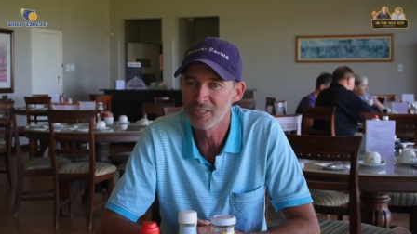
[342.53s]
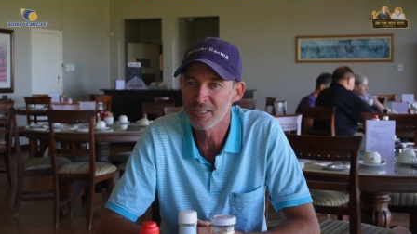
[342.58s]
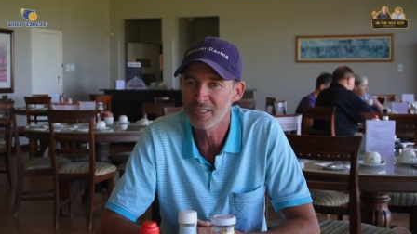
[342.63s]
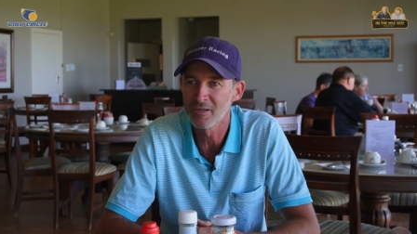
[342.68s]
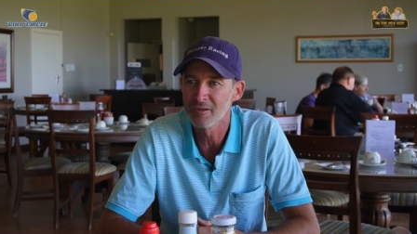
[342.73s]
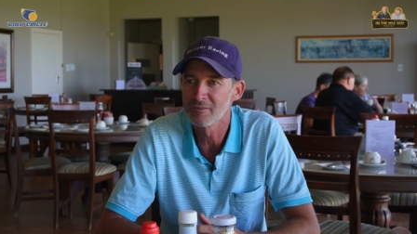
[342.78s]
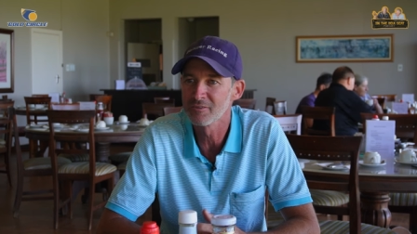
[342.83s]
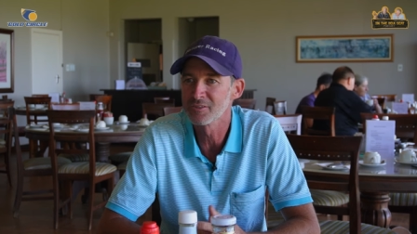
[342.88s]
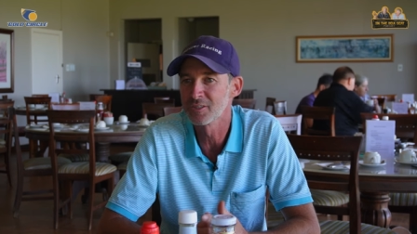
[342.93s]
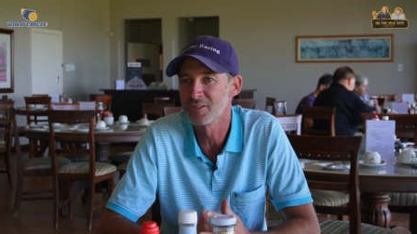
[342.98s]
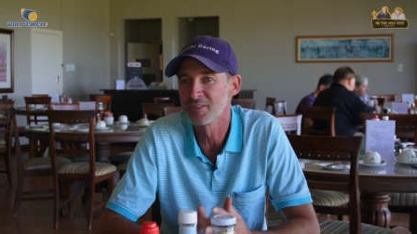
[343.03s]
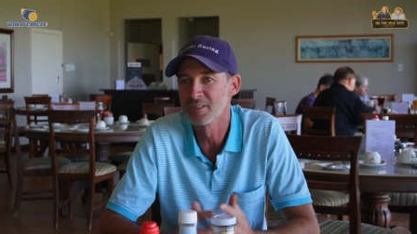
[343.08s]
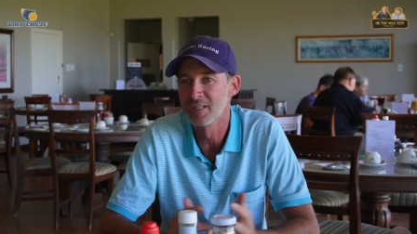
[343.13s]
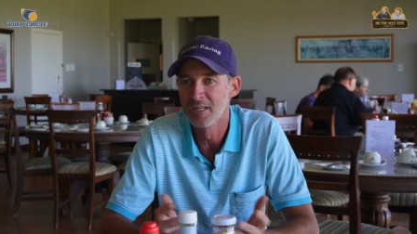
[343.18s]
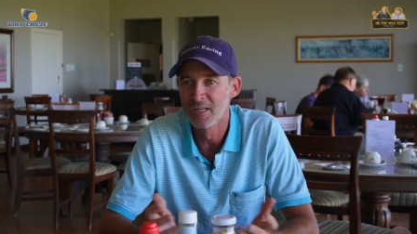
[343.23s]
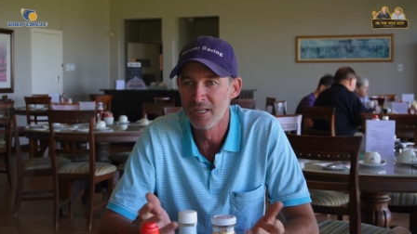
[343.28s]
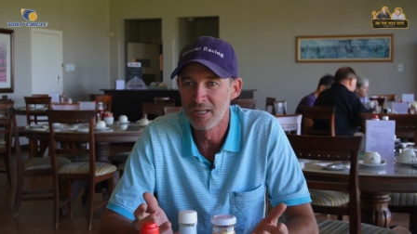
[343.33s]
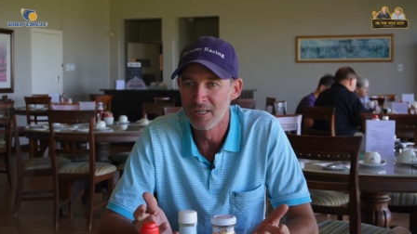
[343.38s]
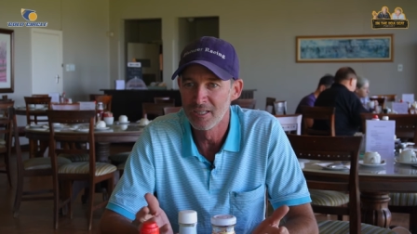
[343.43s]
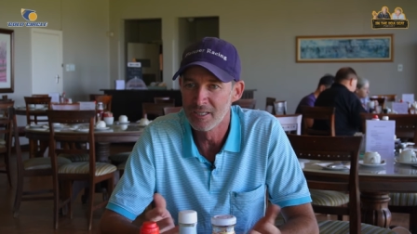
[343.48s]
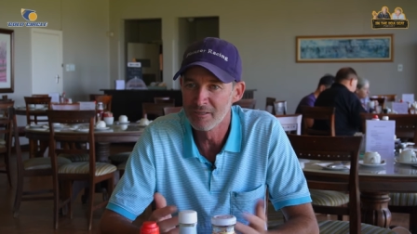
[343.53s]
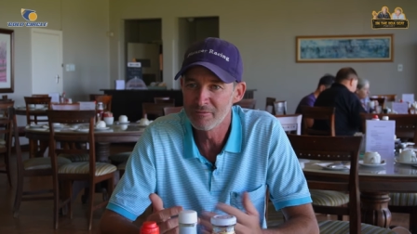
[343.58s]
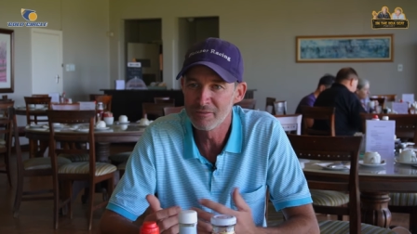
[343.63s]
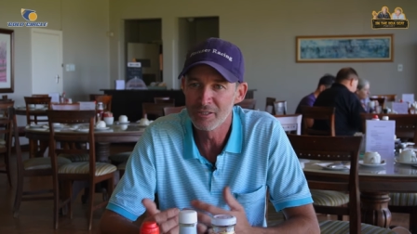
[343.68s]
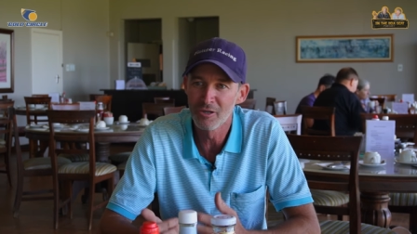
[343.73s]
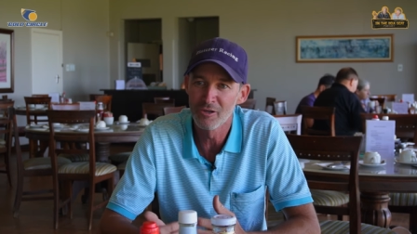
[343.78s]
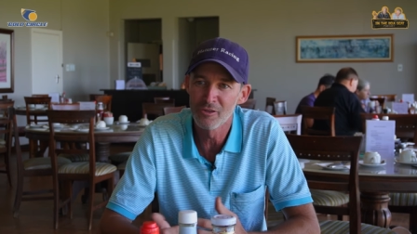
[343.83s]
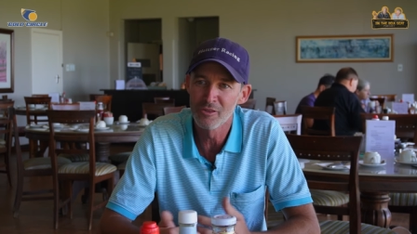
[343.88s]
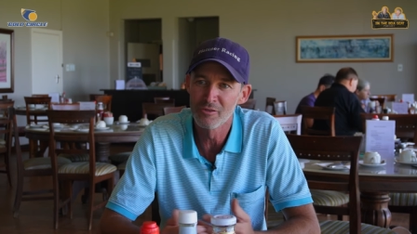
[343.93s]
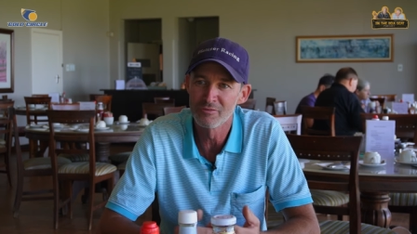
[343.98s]
they obviously
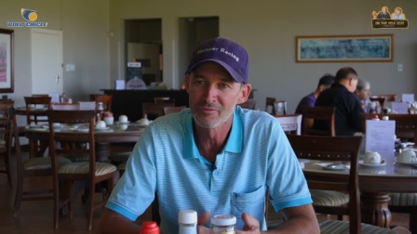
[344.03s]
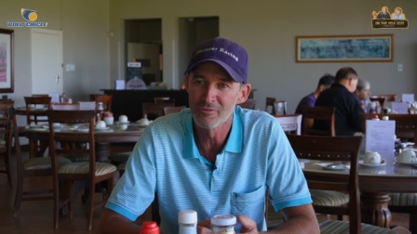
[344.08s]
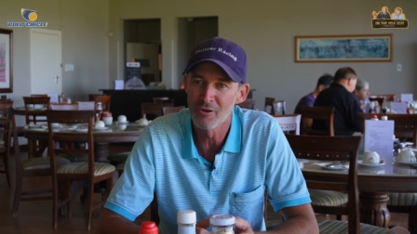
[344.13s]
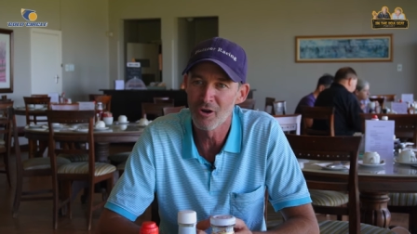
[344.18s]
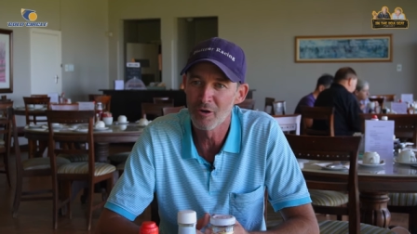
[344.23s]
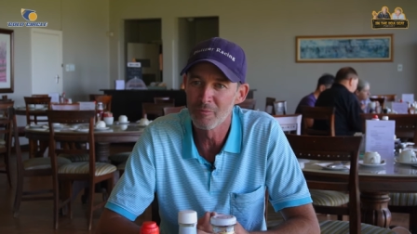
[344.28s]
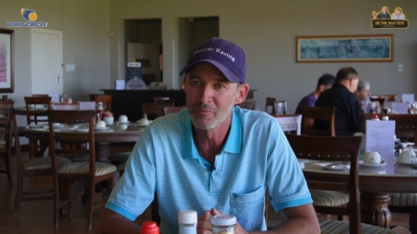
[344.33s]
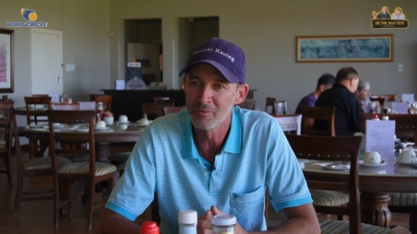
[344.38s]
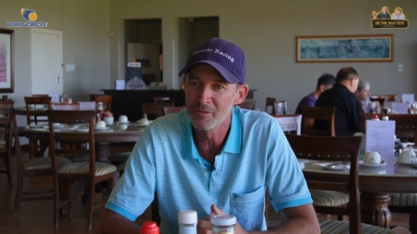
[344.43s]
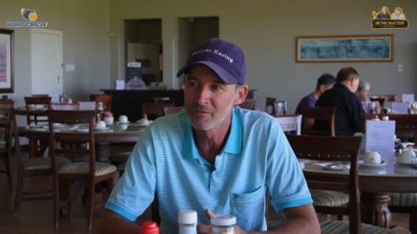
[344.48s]
living on the farm,